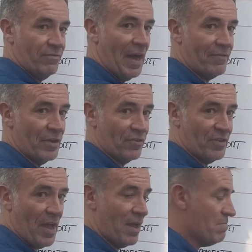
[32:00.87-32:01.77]
5 years
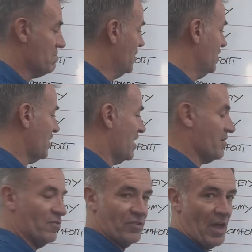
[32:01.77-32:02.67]
time, 10
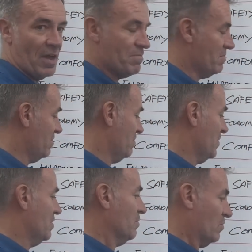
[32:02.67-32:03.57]
years time,
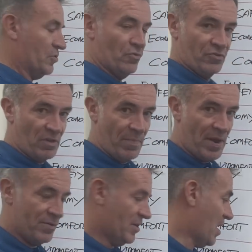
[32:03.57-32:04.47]
we're just
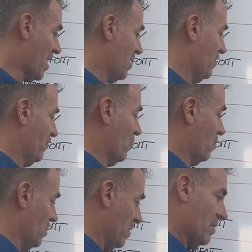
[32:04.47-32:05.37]
comparing today.
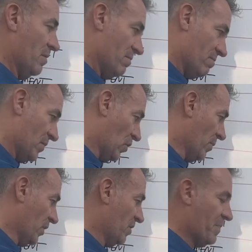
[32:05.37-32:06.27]
So, a lot of
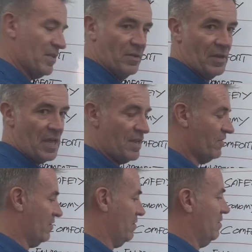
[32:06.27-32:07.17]
money spent on
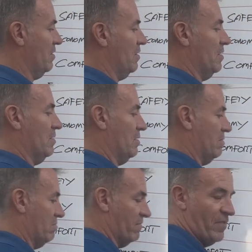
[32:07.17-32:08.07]
these,
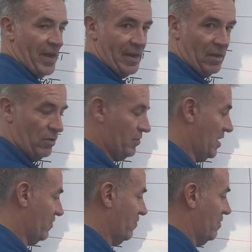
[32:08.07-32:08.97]
very little on
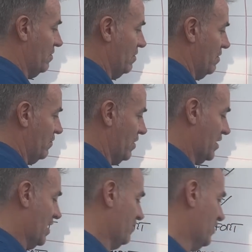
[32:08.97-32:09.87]
this, so that gets a